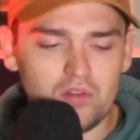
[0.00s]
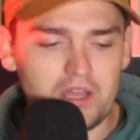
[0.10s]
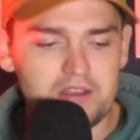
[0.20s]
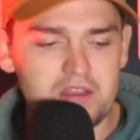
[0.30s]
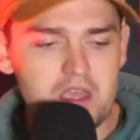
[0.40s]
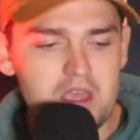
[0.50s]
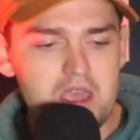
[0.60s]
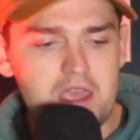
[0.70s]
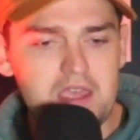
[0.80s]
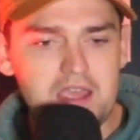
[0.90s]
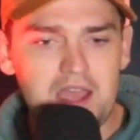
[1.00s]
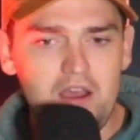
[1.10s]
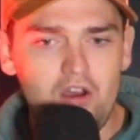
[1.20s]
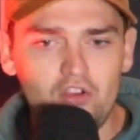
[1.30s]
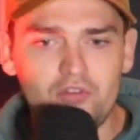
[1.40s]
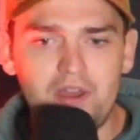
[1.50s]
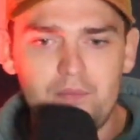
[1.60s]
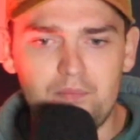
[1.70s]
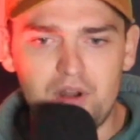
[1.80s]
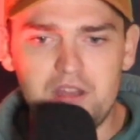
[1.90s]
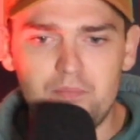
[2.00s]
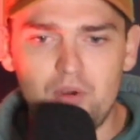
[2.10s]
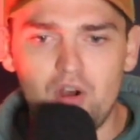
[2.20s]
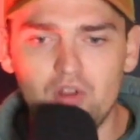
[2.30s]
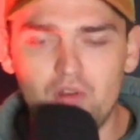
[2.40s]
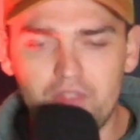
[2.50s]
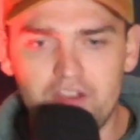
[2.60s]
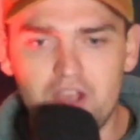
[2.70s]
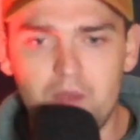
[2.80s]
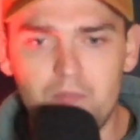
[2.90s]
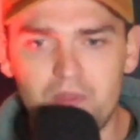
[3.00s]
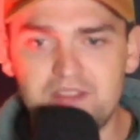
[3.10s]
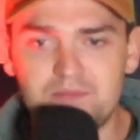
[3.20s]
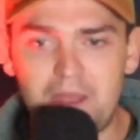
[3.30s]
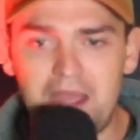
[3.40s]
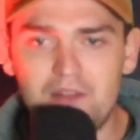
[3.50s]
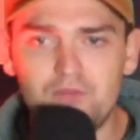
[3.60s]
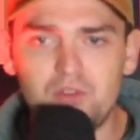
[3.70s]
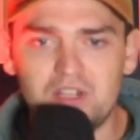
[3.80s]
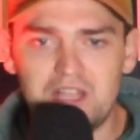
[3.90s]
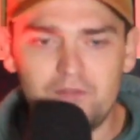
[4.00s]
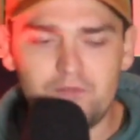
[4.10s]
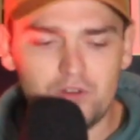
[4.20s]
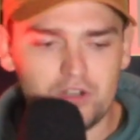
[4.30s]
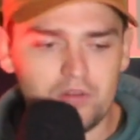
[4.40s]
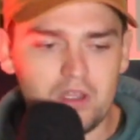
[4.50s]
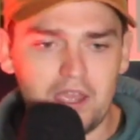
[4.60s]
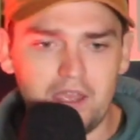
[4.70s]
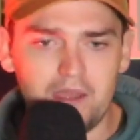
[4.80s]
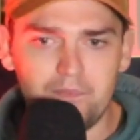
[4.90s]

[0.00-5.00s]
And he ha also had a brilliant ball over the top with his bad foot, the left-footed uh,